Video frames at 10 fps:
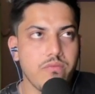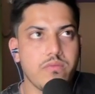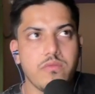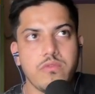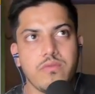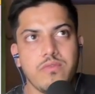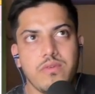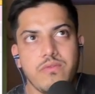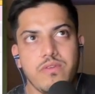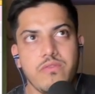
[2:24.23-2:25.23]

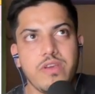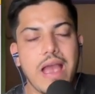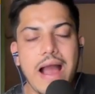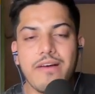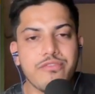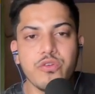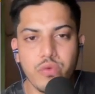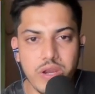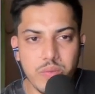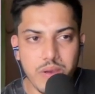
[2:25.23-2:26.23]
we have to
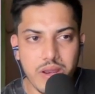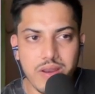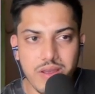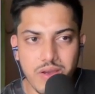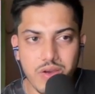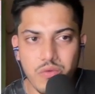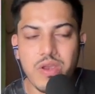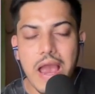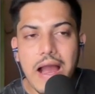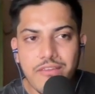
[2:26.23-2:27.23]
wait, man.
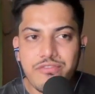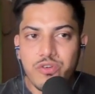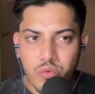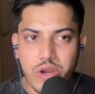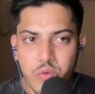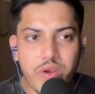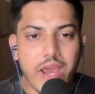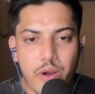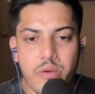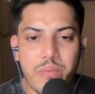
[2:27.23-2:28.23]
We have to wait. We
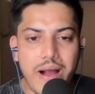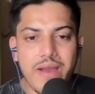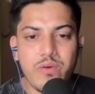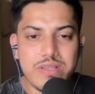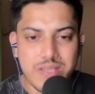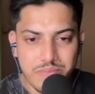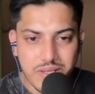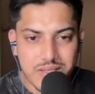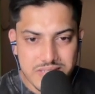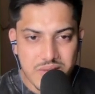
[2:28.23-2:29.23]
cannot buy when
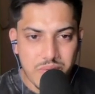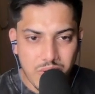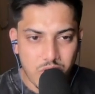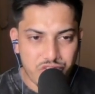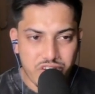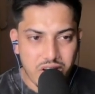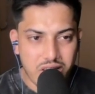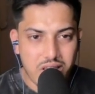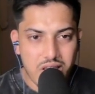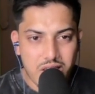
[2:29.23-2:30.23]
something is dipping
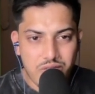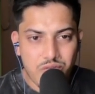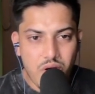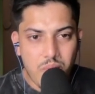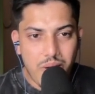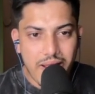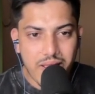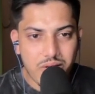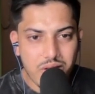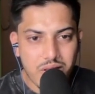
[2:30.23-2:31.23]
constantly. If you are
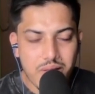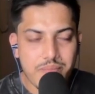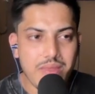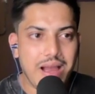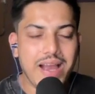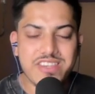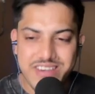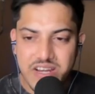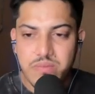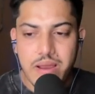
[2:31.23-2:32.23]
buying, I
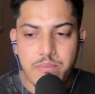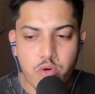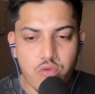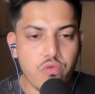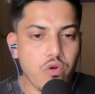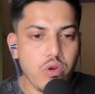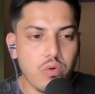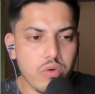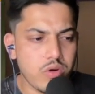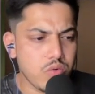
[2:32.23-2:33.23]
checked my
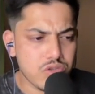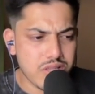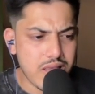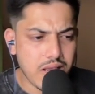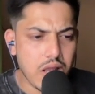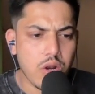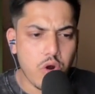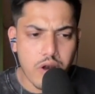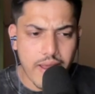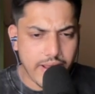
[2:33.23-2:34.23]
portfolio, it was like a
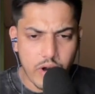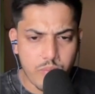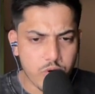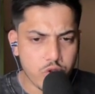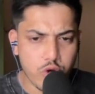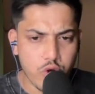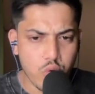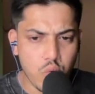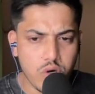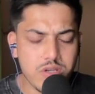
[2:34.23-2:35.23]
lot. I cannot put through
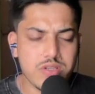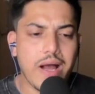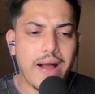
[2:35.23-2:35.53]
into words.